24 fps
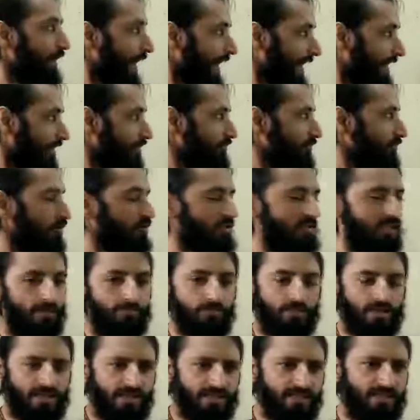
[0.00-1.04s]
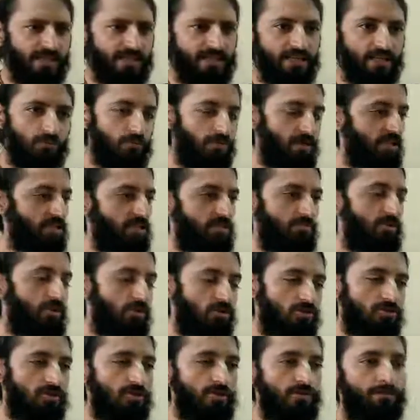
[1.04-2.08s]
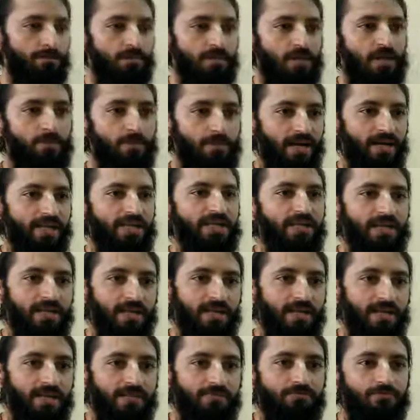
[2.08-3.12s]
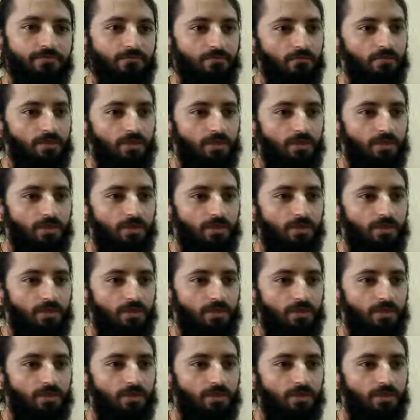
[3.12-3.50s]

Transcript: And of course, I am connecting it to Varanashram because in practical life,